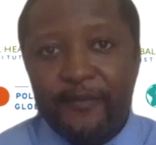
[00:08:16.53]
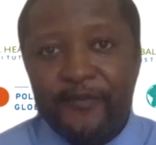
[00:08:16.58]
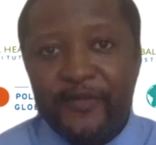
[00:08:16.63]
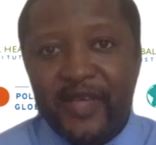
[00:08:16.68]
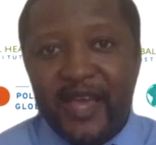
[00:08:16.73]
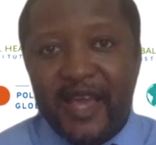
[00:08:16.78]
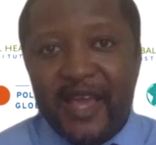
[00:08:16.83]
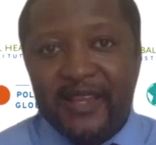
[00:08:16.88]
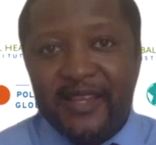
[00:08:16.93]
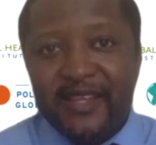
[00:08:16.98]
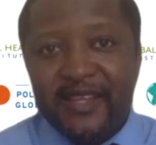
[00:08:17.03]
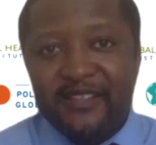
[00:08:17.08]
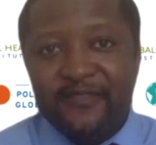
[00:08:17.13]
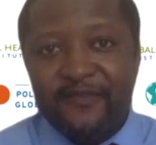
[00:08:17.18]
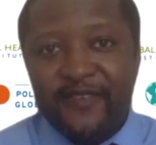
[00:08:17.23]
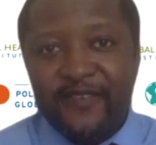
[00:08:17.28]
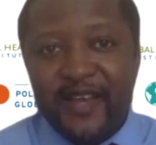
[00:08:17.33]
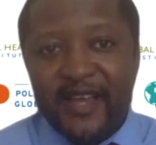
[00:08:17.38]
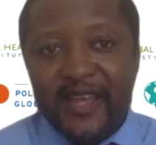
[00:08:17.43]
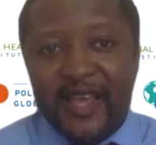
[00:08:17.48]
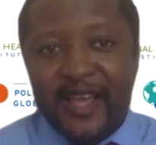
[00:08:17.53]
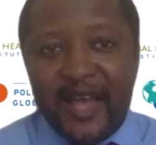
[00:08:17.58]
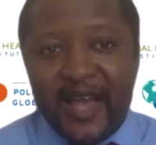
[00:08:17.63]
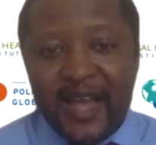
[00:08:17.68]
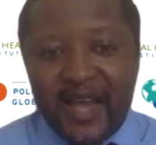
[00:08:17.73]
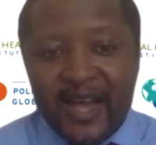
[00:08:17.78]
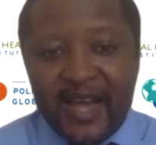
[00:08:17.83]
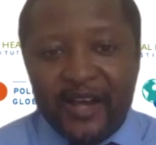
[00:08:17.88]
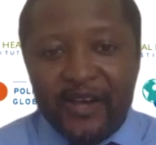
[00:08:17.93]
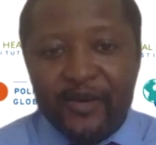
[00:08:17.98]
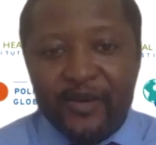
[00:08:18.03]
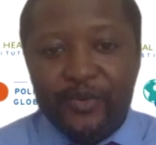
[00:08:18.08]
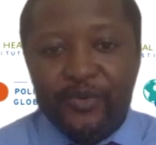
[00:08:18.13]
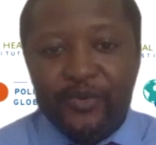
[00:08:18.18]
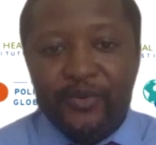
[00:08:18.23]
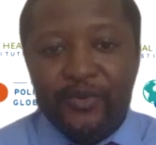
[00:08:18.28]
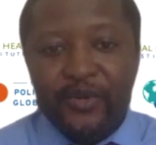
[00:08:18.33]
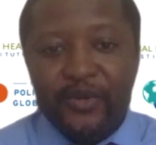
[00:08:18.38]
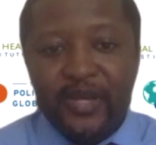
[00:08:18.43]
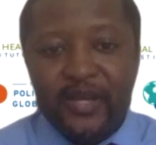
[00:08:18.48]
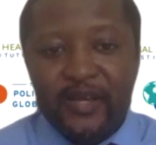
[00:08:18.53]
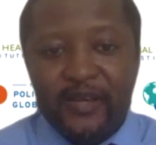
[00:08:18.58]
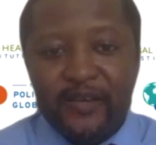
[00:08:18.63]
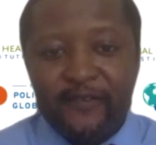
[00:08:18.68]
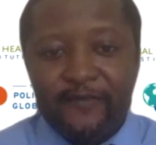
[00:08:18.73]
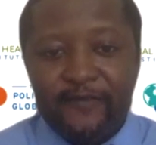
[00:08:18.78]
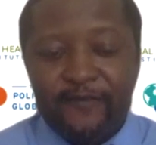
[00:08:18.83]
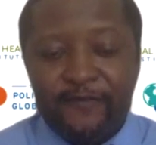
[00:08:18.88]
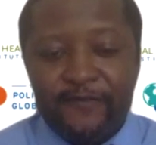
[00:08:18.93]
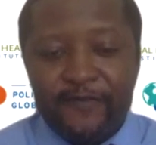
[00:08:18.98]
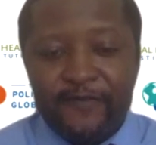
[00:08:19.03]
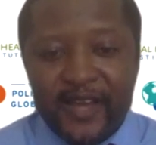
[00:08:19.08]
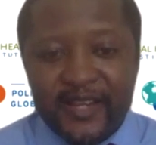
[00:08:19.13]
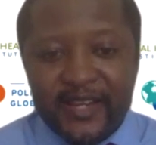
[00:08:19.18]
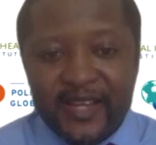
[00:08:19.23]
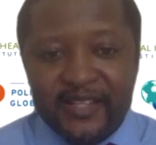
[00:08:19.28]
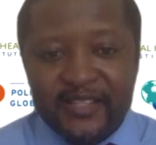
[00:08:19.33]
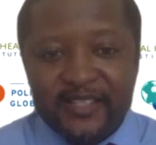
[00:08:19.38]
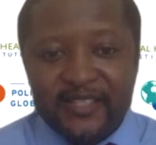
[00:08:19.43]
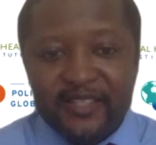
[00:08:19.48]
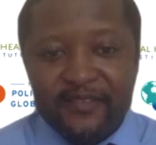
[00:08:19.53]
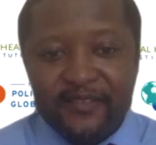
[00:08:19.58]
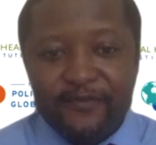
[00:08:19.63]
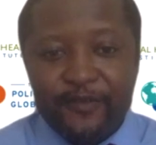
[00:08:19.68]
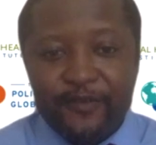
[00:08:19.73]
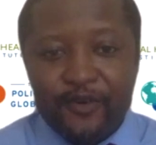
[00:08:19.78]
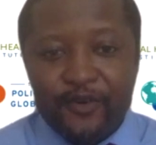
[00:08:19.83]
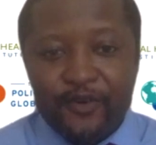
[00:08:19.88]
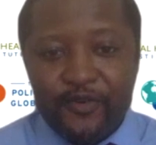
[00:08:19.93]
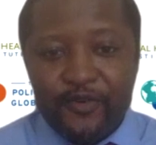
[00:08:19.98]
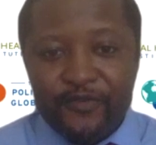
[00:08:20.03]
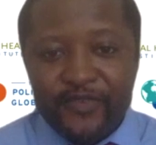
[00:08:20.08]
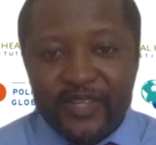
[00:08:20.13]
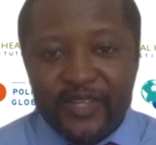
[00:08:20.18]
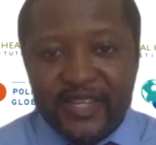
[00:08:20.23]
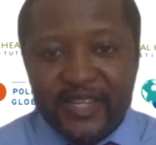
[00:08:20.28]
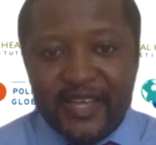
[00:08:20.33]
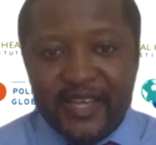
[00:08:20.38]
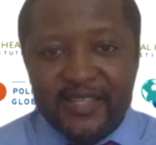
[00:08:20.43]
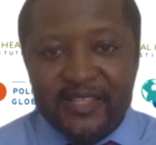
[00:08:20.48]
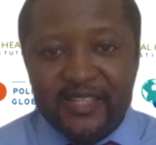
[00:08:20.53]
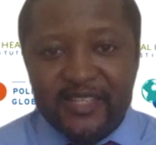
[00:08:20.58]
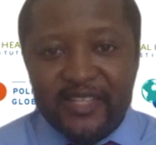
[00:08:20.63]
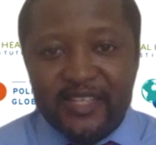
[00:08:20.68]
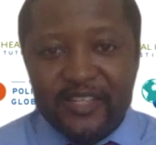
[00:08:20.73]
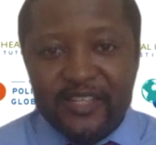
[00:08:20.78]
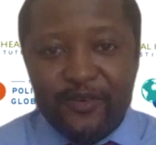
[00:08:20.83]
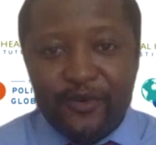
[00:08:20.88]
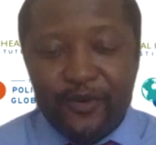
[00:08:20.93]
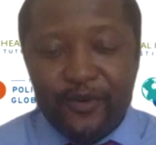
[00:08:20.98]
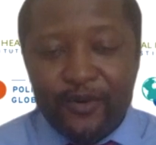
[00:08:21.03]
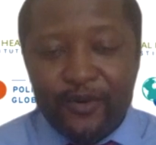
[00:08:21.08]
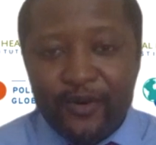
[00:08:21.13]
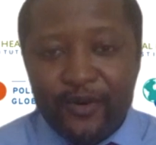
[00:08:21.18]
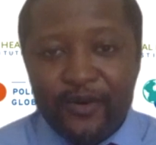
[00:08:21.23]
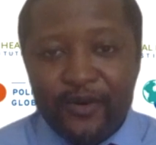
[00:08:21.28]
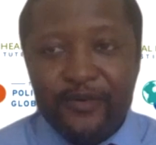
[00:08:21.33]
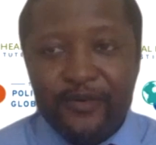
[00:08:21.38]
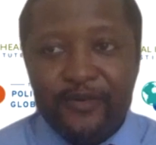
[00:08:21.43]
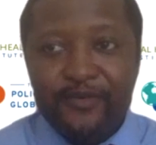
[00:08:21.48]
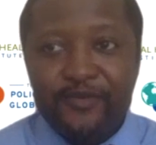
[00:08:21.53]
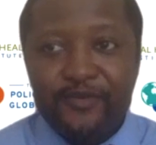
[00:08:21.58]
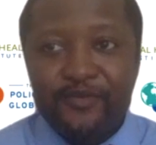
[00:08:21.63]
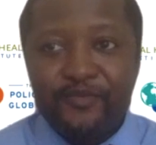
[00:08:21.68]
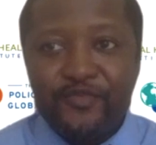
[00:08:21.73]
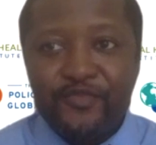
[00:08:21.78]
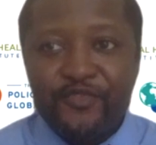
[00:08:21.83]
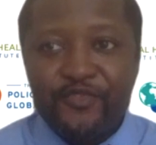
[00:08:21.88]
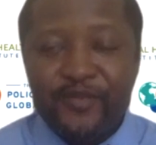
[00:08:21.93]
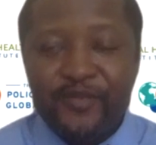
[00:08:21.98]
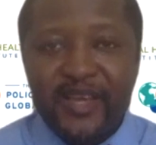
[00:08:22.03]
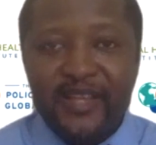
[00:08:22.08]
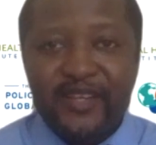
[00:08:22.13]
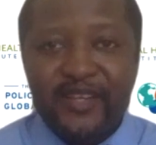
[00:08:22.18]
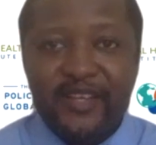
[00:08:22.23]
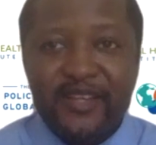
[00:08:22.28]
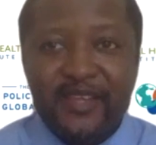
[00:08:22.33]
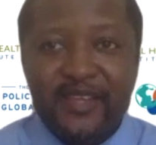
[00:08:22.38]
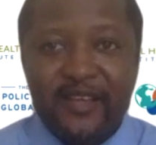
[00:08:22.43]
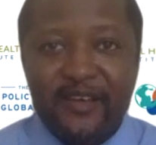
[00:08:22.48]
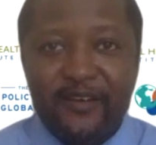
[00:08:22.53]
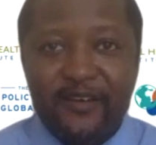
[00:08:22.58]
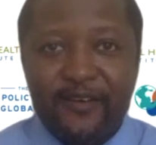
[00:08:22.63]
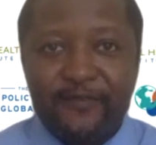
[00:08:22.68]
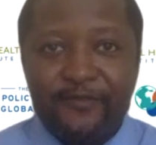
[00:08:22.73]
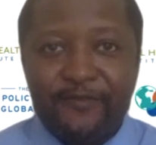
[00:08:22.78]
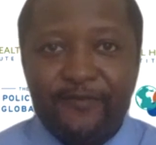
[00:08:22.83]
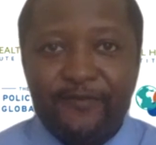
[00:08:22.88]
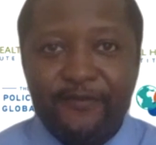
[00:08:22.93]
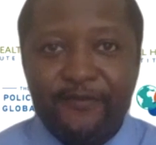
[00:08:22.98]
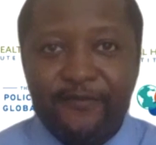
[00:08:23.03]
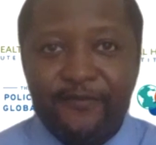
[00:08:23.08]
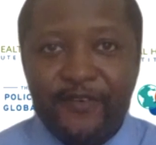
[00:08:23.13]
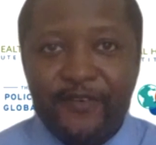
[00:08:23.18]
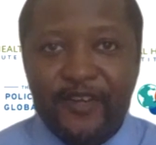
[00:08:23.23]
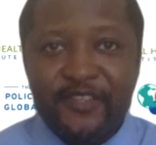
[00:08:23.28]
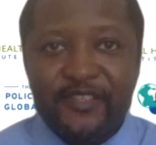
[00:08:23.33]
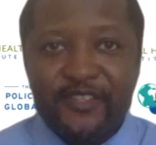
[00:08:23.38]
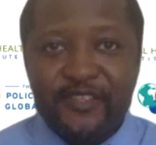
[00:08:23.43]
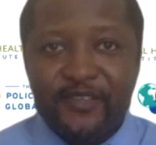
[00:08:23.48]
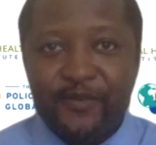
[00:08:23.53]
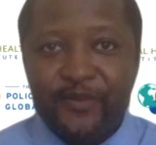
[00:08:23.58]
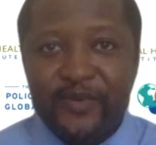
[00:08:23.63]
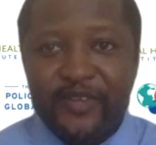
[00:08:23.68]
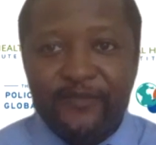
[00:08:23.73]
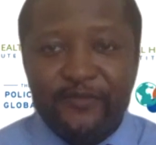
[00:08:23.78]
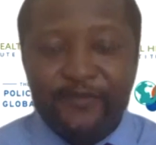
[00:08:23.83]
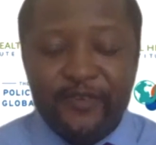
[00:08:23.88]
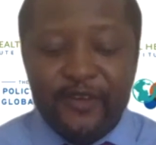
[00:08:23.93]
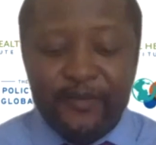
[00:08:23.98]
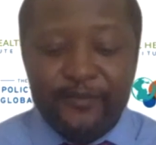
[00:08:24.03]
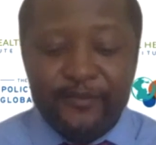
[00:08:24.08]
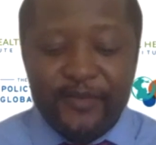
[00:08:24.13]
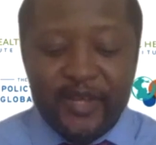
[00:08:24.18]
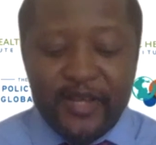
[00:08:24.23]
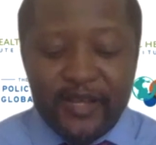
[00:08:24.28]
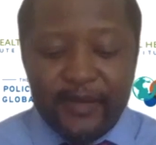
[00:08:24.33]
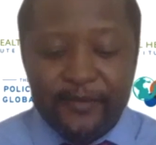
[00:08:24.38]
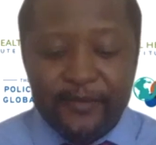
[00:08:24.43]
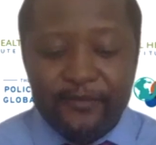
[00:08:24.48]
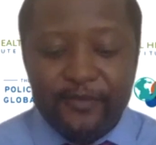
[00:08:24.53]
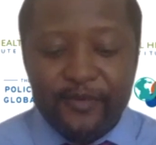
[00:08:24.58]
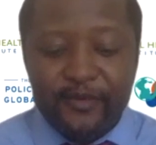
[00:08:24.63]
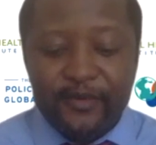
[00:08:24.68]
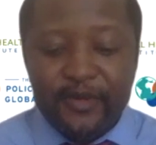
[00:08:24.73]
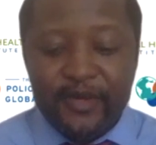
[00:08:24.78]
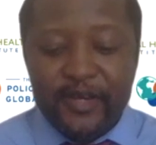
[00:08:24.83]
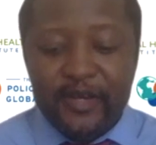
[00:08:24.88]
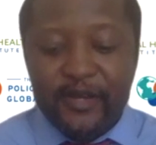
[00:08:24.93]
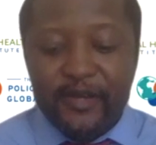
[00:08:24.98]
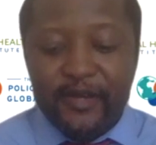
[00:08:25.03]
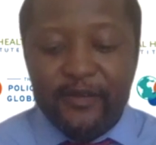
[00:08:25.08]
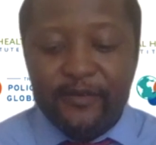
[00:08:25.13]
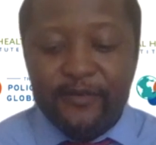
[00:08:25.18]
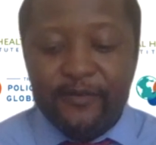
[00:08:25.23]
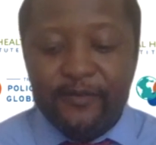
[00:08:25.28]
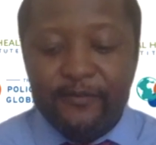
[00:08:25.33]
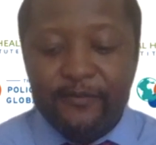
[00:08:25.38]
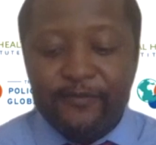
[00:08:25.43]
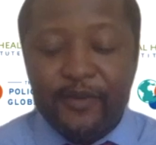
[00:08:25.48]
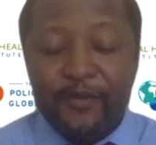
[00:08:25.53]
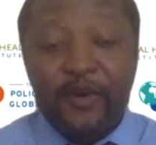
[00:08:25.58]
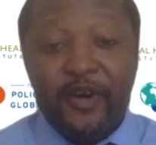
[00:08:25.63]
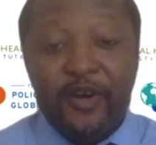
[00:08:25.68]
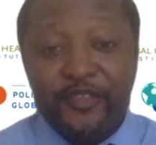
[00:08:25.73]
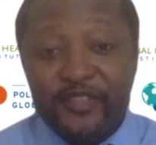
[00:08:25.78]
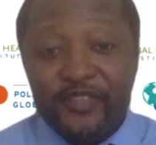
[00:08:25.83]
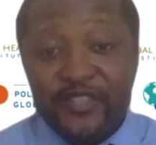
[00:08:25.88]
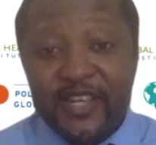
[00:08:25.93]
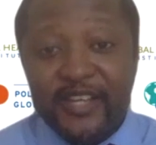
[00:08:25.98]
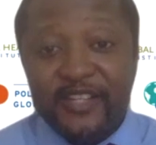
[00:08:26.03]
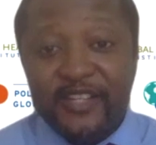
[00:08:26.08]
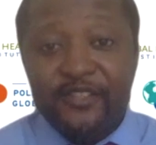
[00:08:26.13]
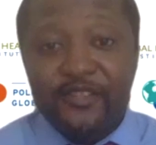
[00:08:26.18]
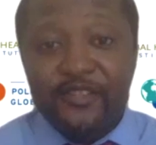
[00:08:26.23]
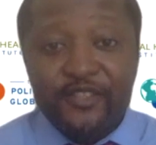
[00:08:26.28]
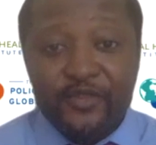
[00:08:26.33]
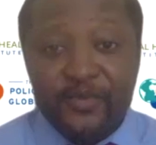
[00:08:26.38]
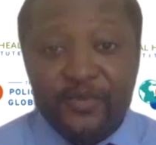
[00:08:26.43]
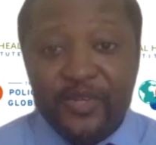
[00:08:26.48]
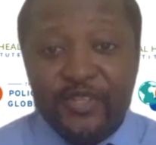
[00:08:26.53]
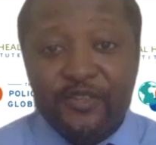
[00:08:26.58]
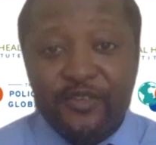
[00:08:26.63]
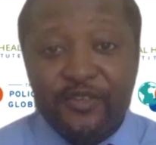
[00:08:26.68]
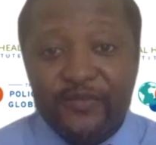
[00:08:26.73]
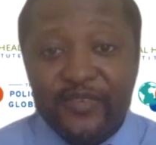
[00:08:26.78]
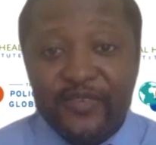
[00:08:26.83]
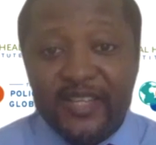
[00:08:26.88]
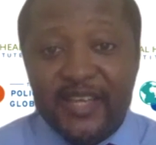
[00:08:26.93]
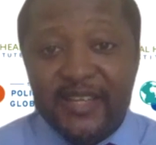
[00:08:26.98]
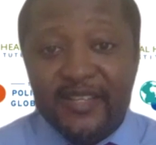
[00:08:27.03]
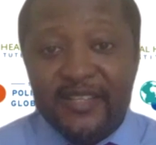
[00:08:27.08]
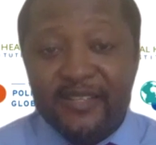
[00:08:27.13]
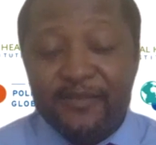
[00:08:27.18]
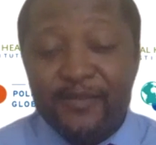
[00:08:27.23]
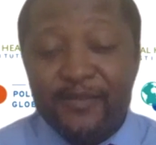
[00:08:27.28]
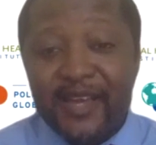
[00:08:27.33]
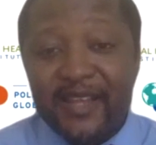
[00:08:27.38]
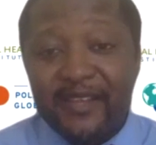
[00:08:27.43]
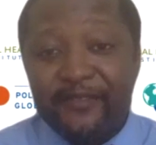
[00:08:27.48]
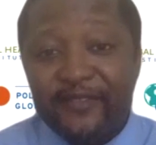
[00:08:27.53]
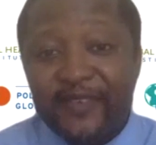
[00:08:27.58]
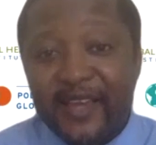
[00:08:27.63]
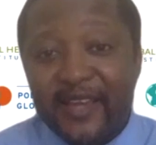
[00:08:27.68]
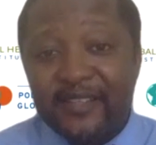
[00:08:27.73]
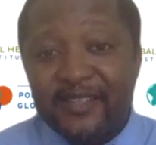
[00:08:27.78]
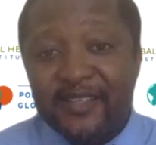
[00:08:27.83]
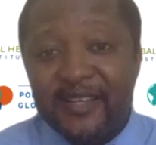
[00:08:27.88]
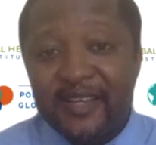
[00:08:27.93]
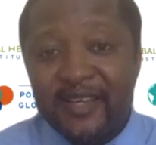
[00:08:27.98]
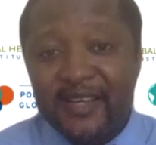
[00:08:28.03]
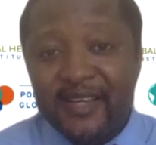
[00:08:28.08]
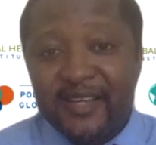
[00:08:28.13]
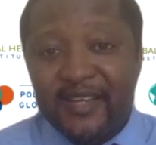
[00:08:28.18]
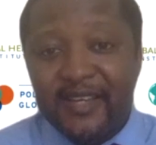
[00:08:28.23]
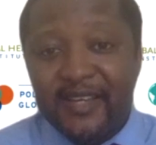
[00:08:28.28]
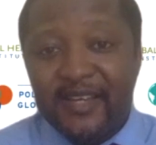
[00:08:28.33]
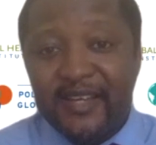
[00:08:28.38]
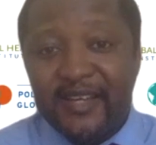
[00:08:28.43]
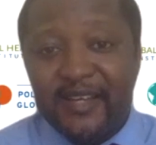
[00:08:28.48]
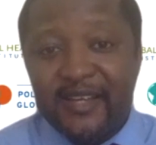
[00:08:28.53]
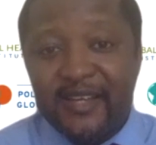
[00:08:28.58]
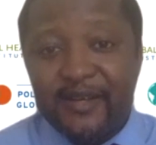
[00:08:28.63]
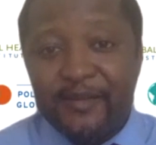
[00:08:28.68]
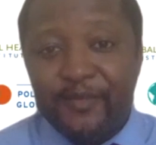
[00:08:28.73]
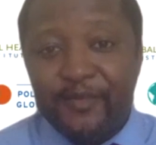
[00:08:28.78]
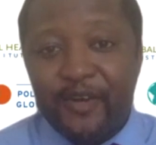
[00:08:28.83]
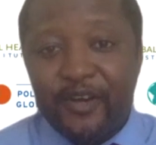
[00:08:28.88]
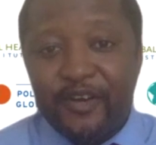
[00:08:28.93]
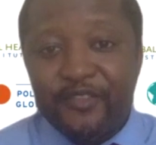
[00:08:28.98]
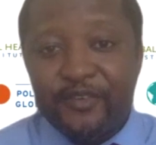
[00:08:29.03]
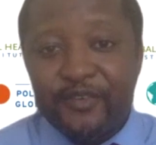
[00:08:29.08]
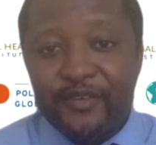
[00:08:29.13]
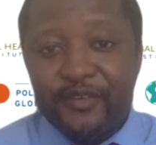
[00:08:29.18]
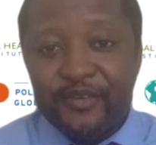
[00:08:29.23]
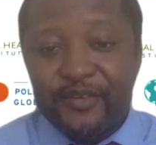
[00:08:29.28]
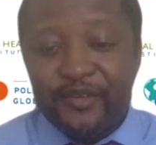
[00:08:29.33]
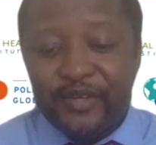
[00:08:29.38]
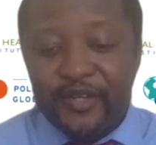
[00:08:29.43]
identify how financing for COVID-19 or movement of funds away from other sectors towards COVID-19 might affect other